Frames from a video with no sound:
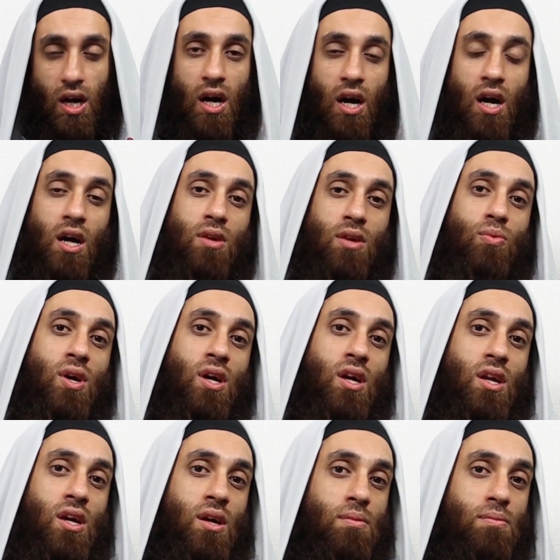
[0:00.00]
and we're
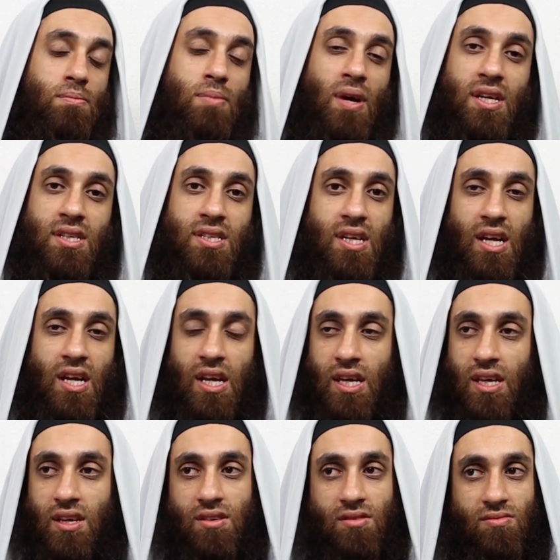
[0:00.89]
going to
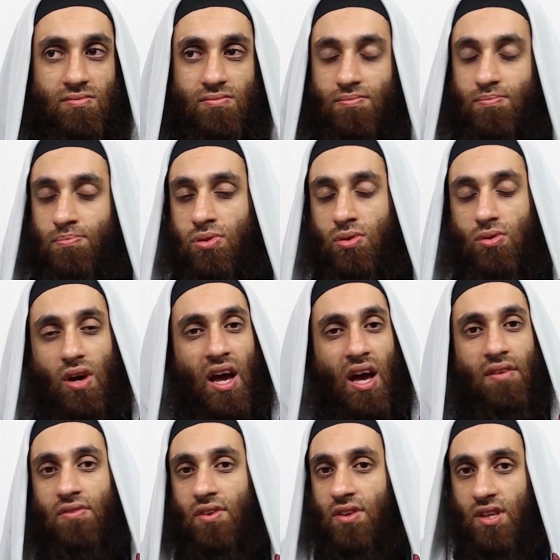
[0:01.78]
basically put
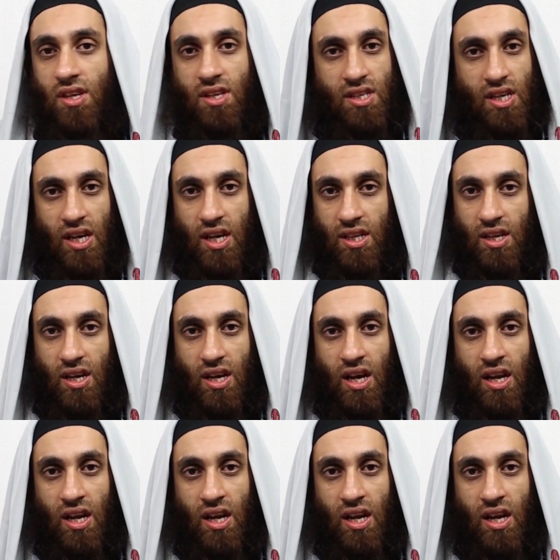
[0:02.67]
everything together